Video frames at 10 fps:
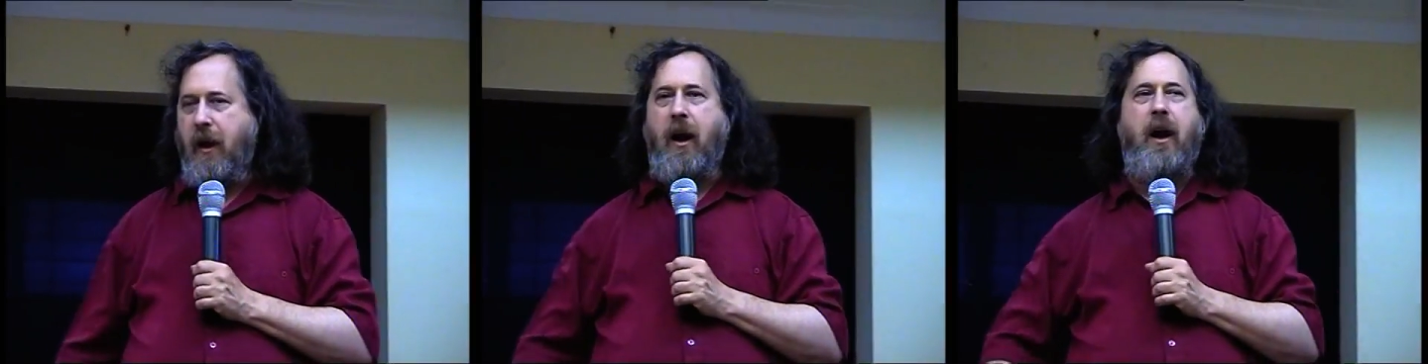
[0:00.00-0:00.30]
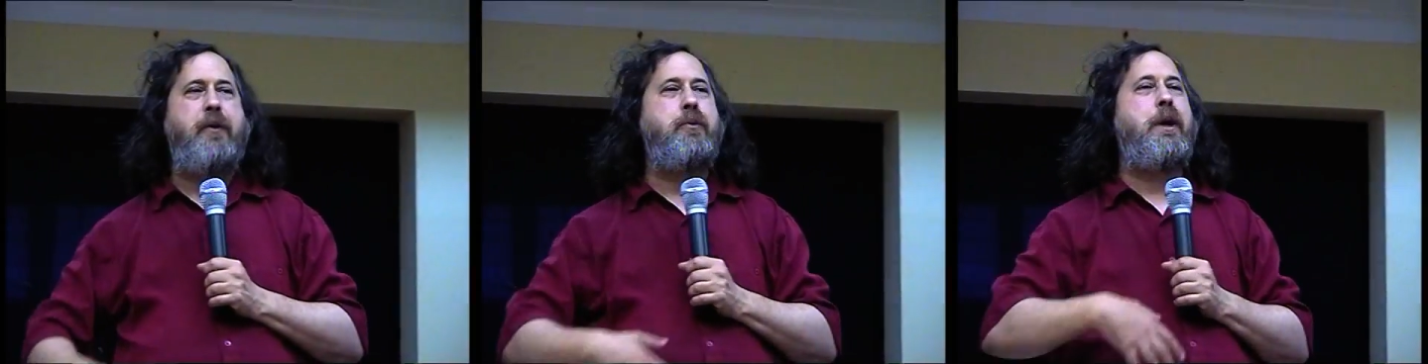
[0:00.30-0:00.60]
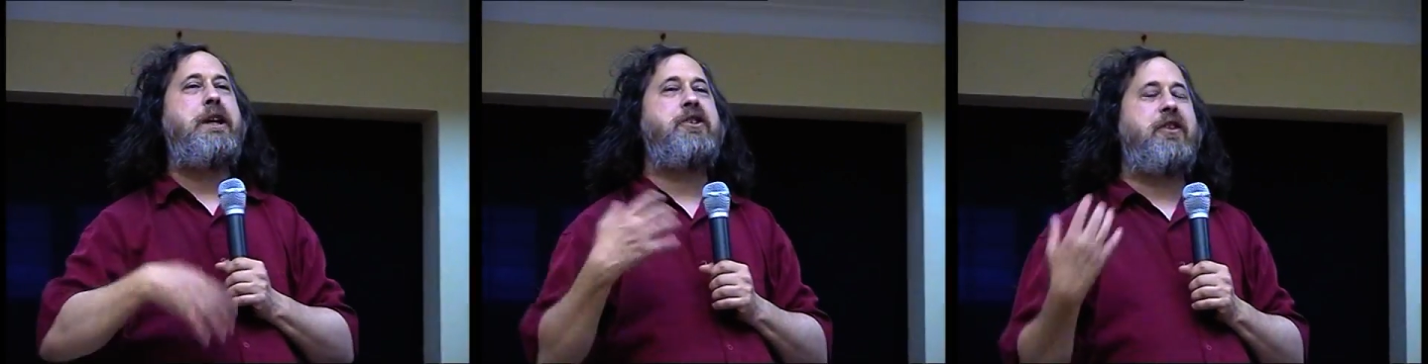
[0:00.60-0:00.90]
I
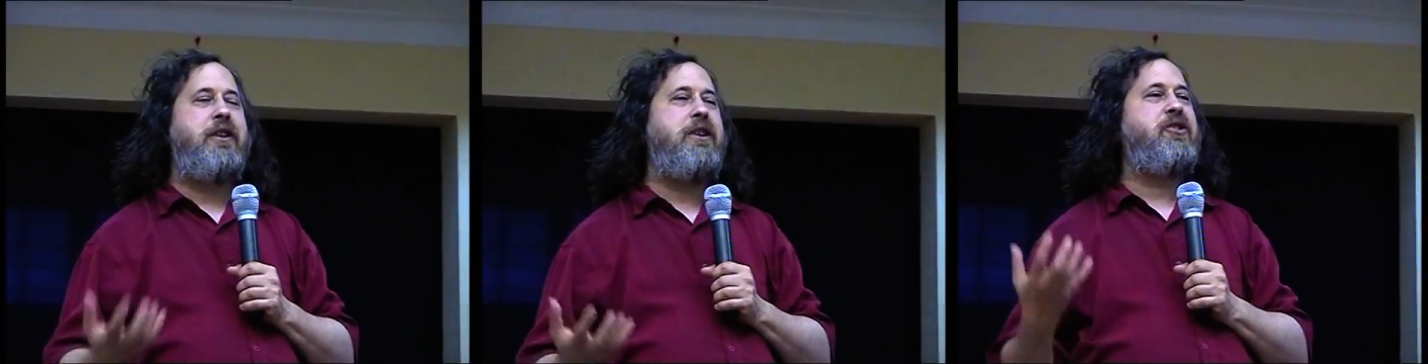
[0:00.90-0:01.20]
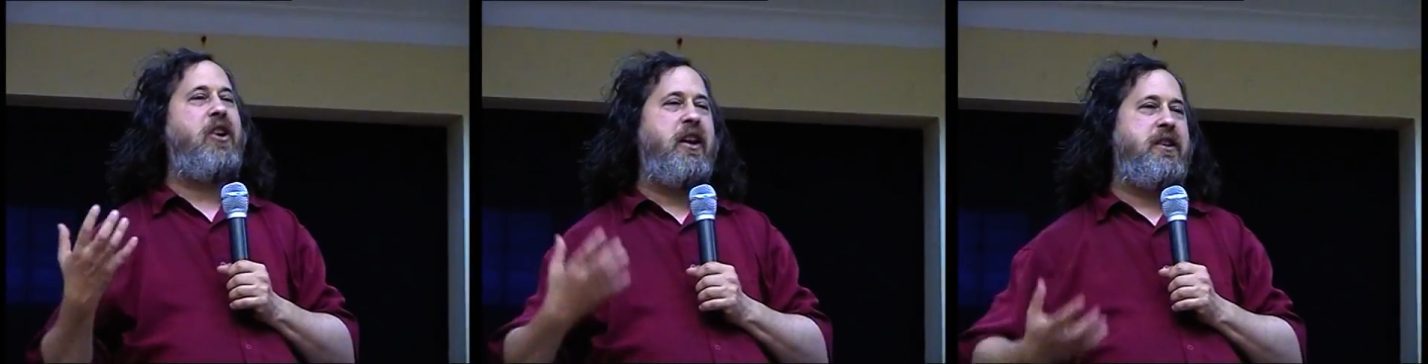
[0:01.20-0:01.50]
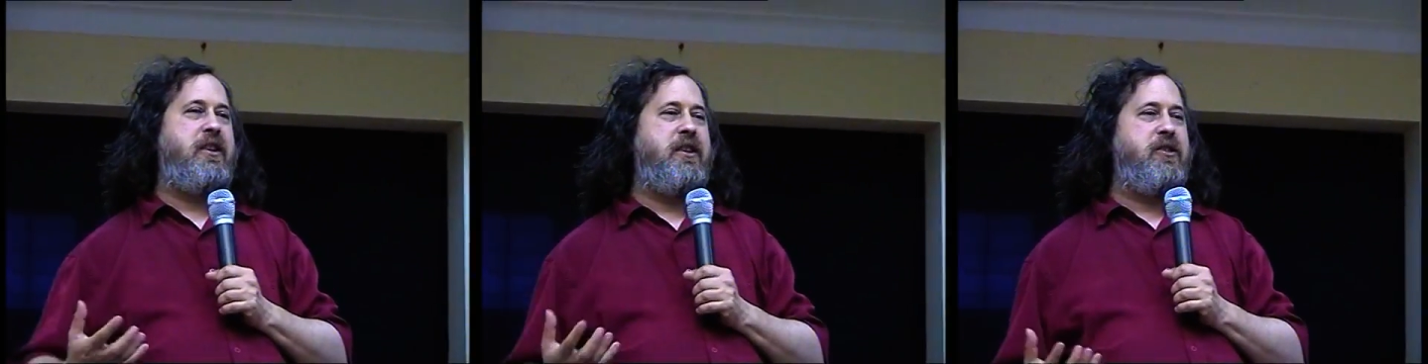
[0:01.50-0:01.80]
reached these
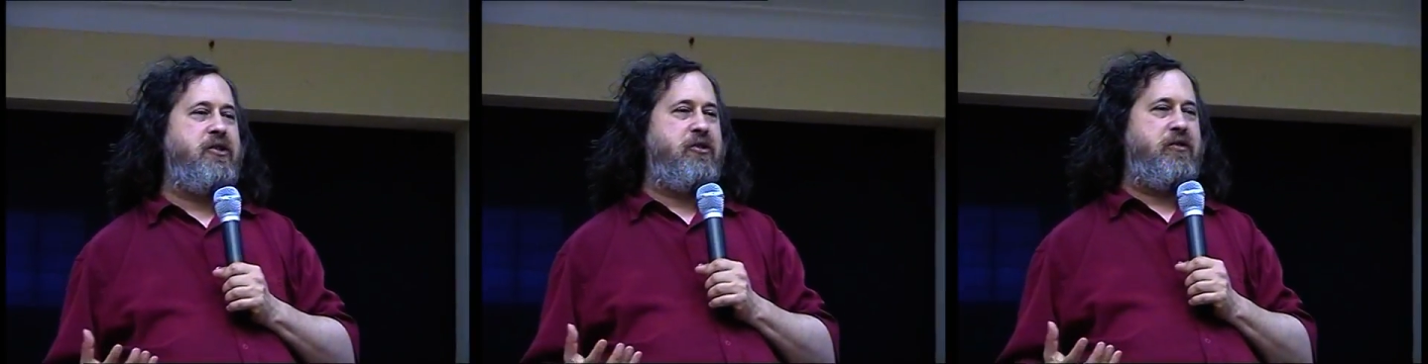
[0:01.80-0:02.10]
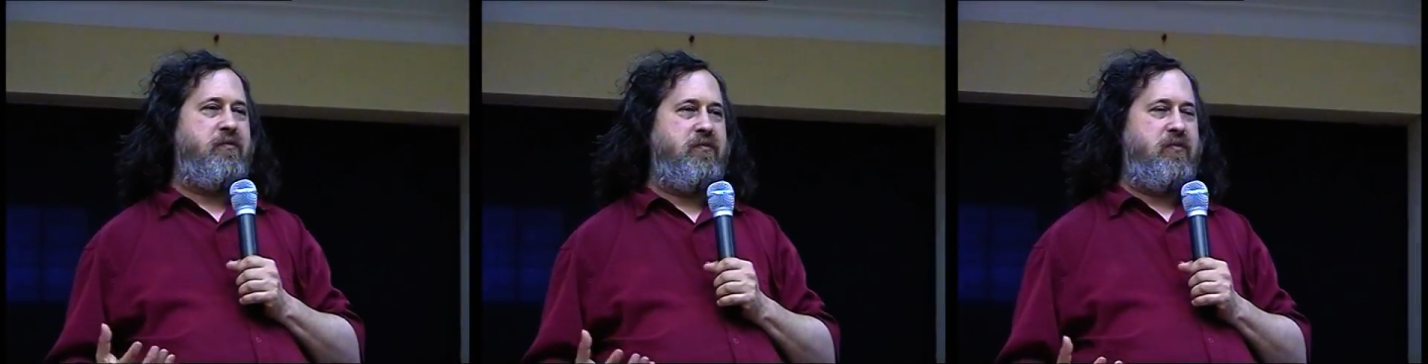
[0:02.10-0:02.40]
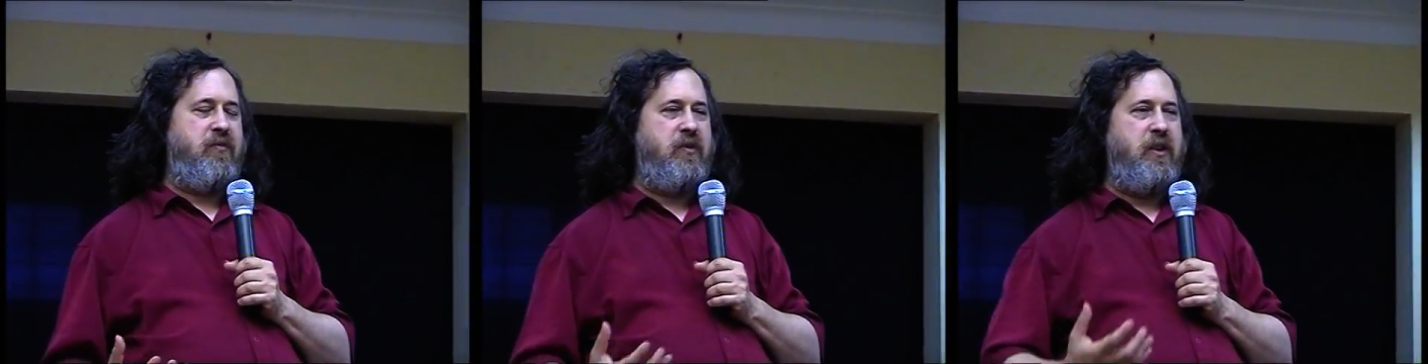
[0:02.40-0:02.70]
ideas,
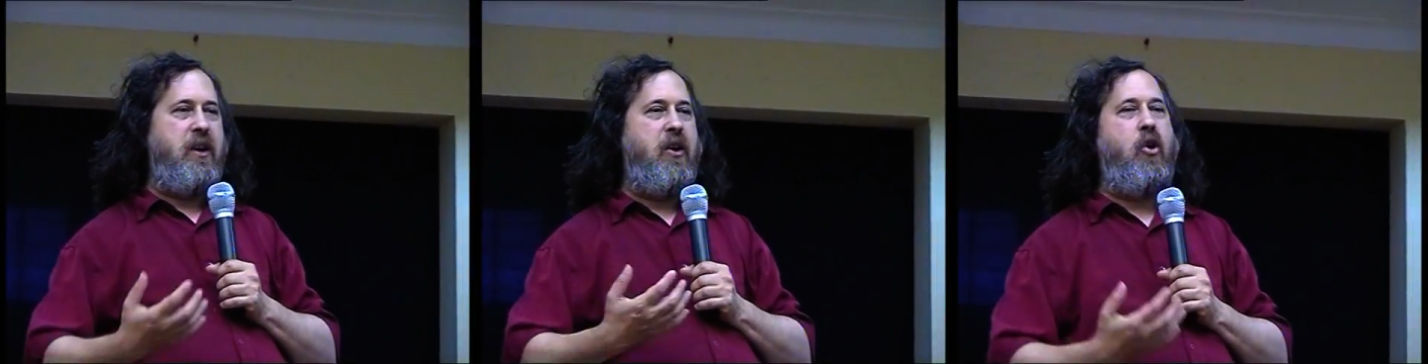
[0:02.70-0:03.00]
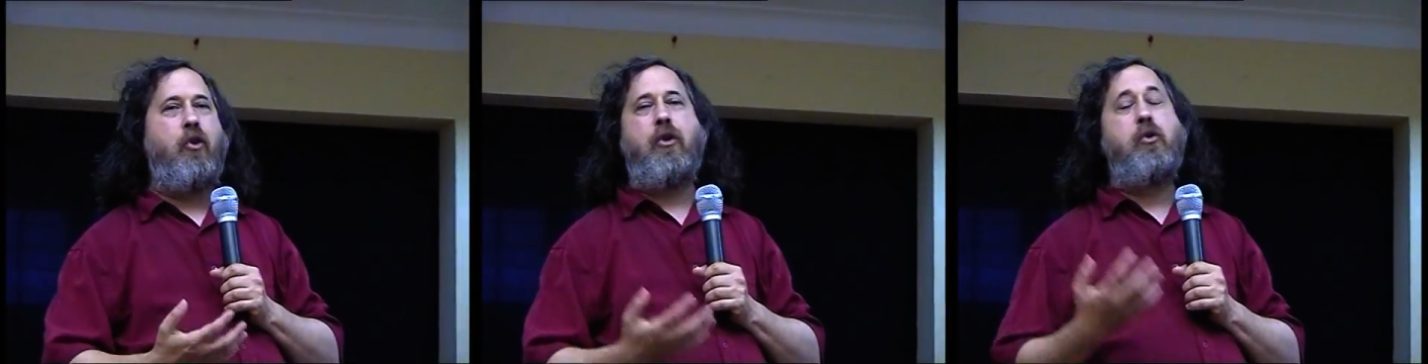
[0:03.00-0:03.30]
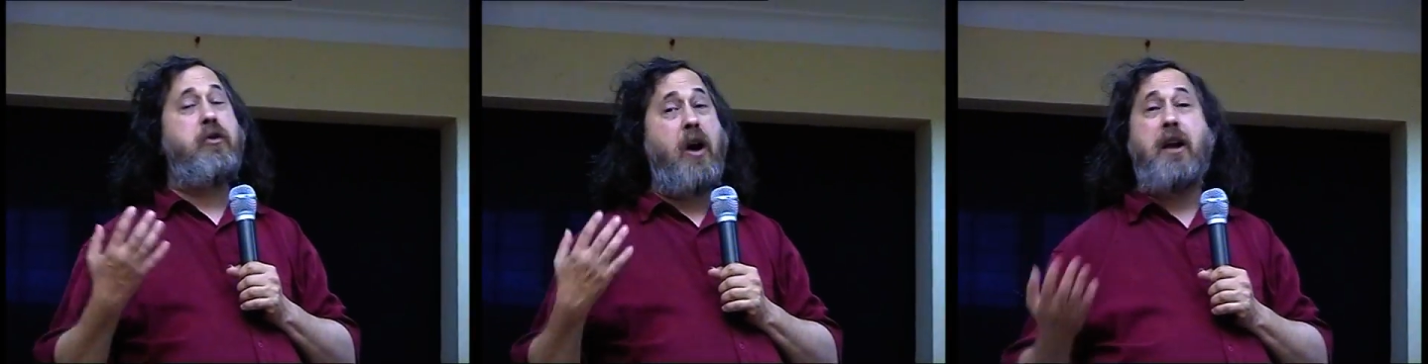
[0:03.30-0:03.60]

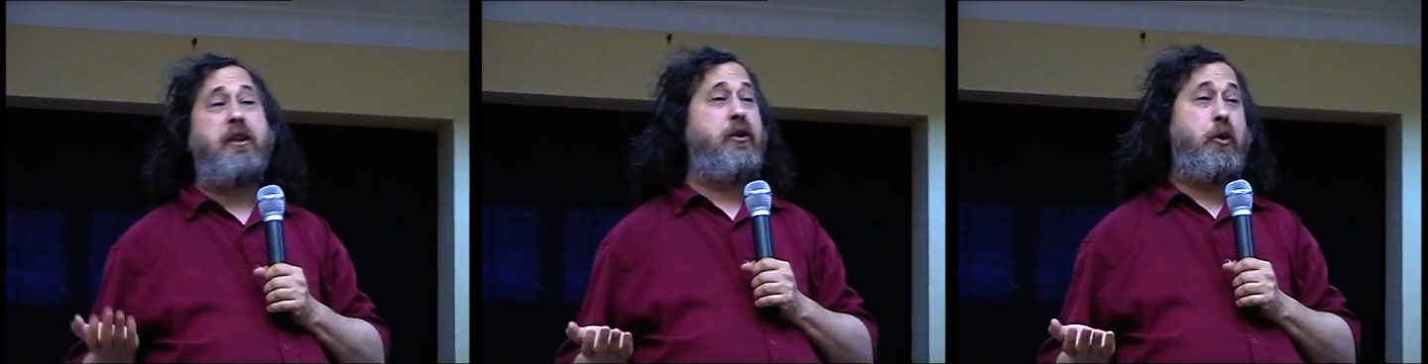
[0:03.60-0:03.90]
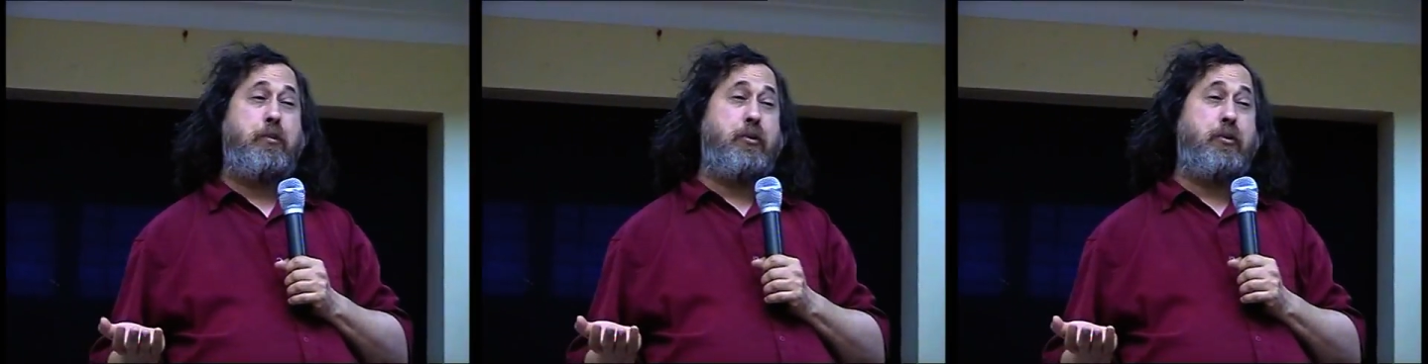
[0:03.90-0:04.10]
although not in their